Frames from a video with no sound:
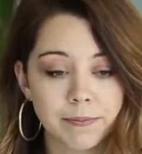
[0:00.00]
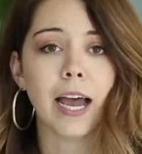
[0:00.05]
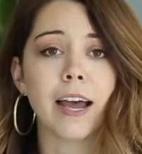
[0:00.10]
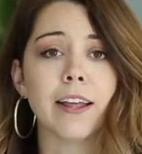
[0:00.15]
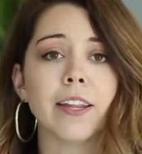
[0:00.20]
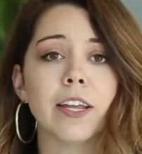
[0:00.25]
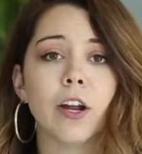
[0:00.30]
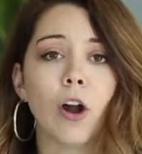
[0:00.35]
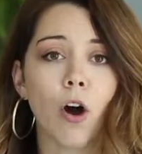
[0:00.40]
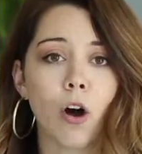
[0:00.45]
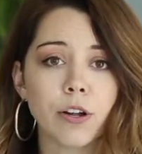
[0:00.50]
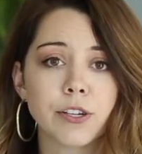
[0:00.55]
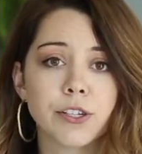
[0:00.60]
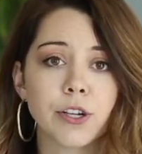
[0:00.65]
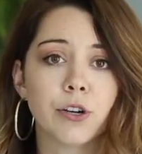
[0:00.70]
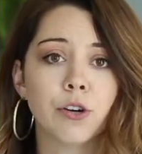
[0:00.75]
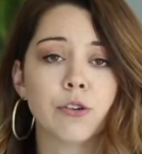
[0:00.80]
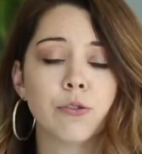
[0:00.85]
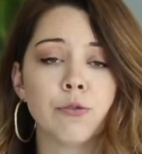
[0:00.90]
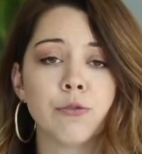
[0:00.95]
and then also
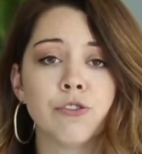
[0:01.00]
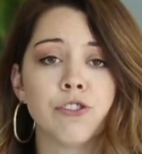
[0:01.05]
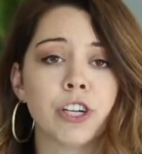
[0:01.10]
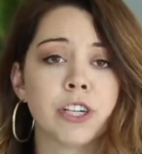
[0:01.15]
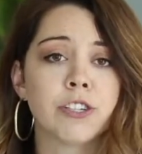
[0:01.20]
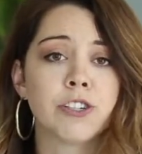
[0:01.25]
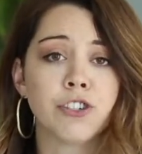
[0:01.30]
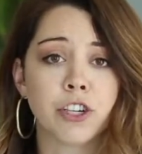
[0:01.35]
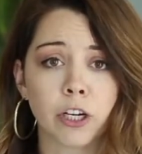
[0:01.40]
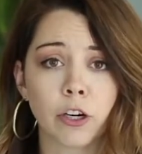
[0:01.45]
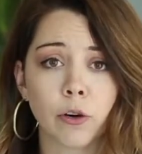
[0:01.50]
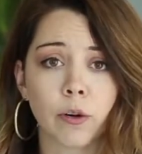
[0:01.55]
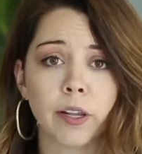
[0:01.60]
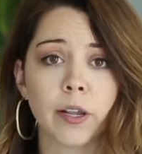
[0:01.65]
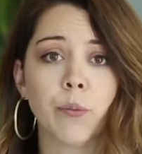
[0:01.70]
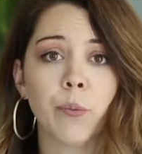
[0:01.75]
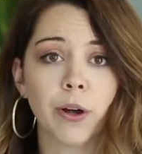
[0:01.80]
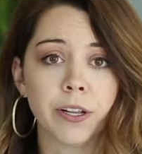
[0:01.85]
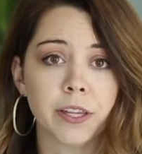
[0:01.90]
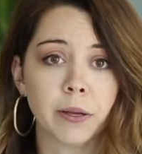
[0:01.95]
just
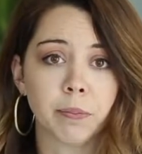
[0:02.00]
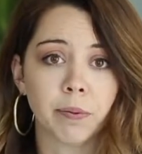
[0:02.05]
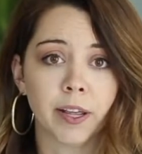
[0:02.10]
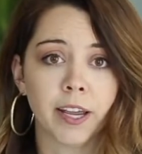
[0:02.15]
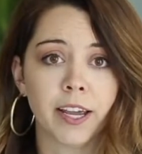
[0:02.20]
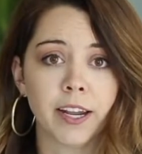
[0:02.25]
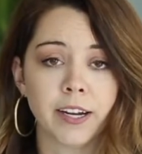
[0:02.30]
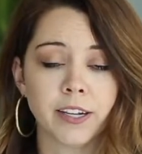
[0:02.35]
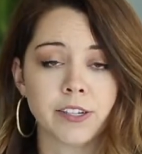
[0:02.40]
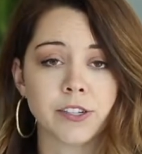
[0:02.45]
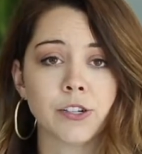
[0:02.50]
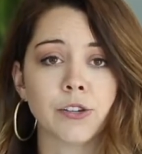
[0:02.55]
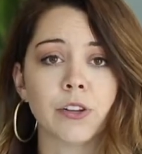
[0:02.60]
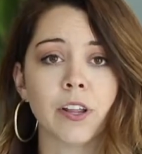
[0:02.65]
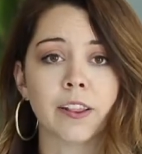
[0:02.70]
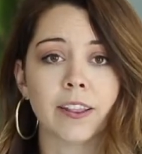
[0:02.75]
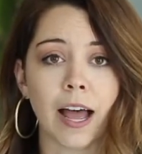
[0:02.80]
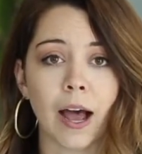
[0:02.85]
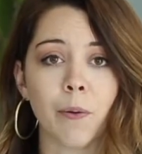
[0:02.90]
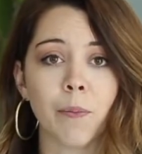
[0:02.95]
generally what the plan is so
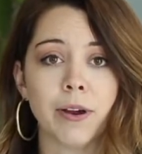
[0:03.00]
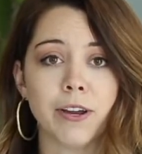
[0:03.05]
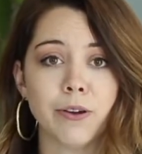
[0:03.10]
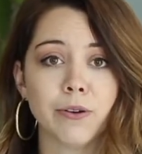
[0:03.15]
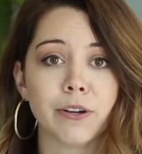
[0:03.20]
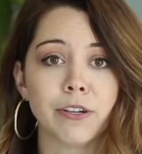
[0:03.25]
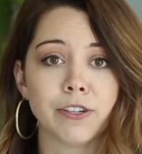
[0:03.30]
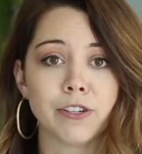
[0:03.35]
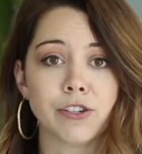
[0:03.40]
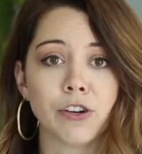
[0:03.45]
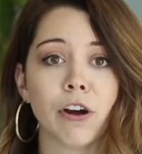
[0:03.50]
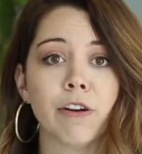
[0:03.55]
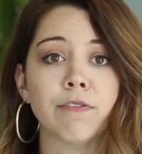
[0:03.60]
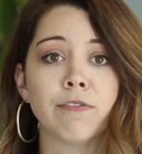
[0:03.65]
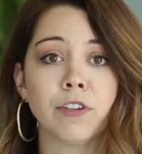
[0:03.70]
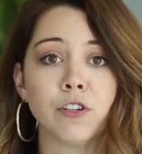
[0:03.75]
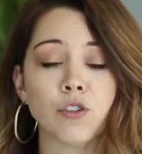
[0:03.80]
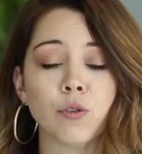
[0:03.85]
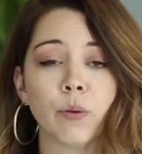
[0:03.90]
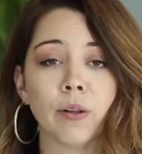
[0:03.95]
that that way you can start
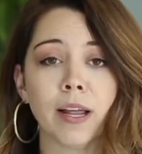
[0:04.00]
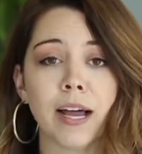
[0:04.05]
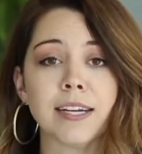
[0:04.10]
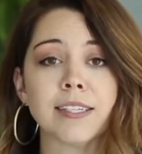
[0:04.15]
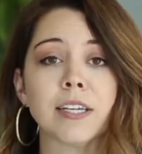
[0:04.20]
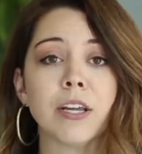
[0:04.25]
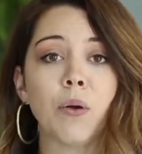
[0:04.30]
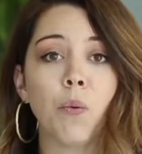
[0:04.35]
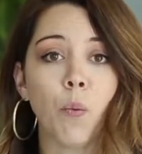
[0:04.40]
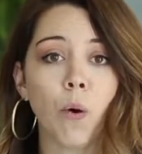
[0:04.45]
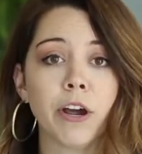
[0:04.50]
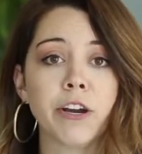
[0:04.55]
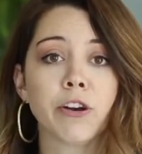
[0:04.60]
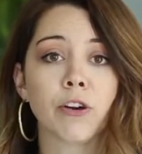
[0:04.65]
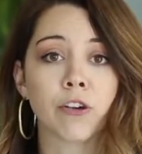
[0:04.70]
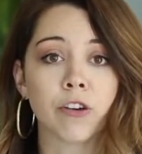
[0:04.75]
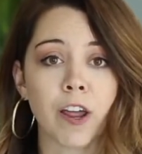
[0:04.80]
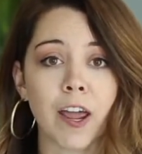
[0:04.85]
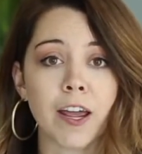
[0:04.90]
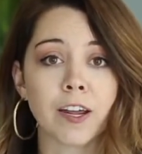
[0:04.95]
visualizing what
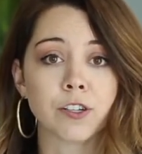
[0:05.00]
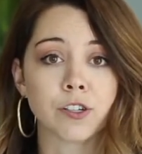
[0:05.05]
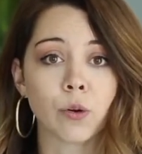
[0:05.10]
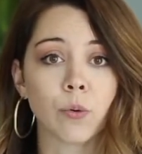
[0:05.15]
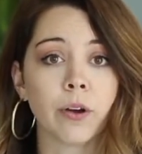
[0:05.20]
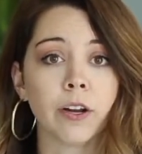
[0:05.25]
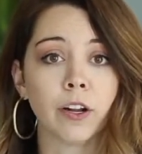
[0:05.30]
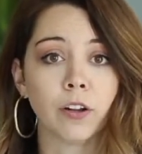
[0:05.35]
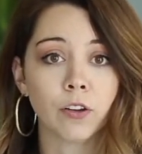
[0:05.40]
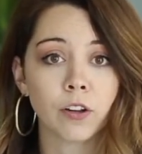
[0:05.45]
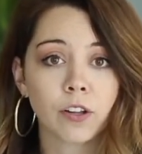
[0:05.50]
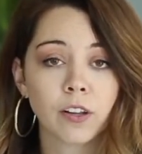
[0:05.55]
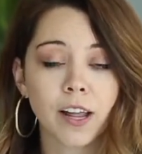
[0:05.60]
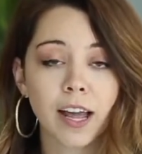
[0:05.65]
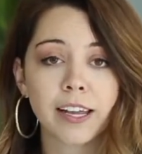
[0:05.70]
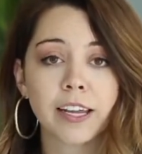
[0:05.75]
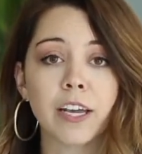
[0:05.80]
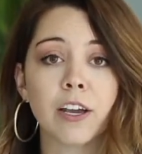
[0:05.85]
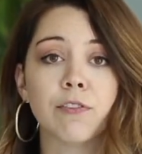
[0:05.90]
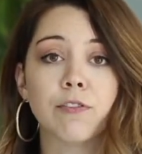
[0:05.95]
your day is going to look
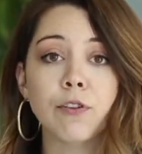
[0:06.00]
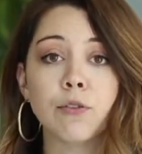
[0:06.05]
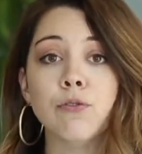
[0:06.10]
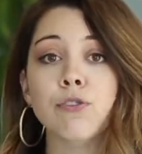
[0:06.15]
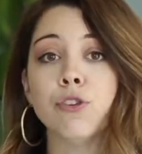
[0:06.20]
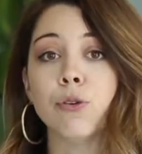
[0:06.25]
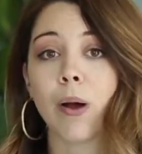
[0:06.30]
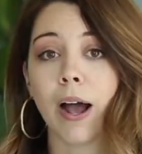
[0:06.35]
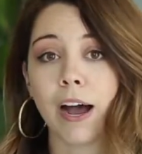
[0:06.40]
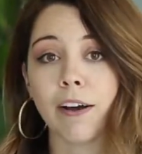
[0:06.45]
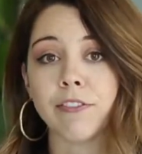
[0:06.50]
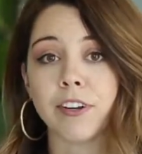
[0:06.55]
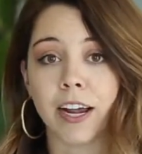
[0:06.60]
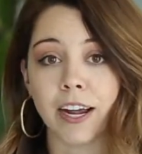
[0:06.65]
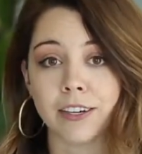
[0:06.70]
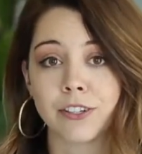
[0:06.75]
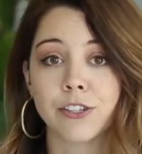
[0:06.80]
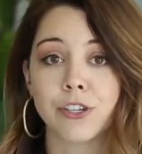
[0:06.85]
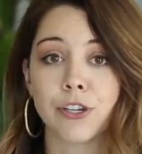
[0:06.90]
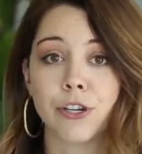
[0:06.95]
like if you do have to
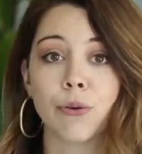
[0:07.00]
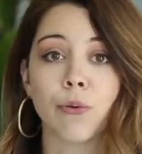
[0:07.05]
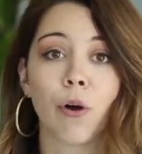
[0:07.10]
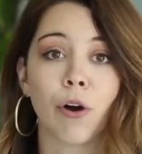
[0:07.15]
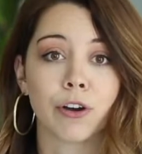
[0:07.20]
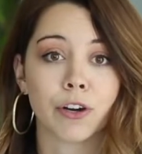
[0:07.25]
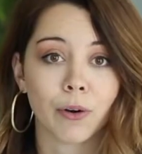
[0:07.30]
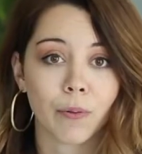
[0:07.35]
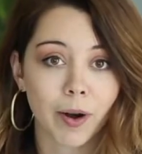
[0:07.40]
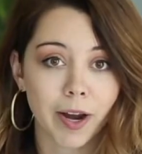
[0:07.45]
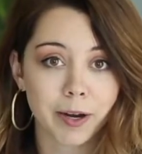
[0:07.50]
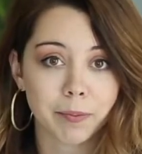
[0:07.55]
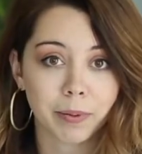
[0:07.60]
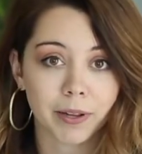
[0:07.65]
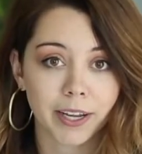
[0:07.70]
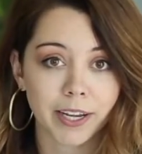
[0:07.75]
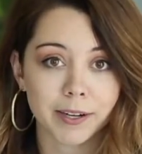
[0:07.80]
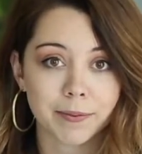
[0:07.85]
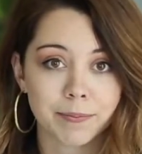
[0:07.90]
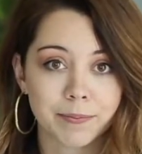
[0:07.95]
execute on your rain
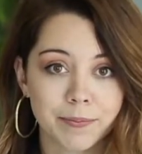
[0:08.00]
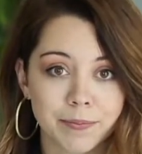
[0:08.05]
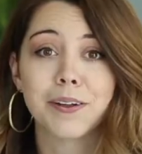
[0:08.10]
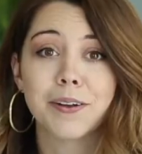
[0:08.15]
plan.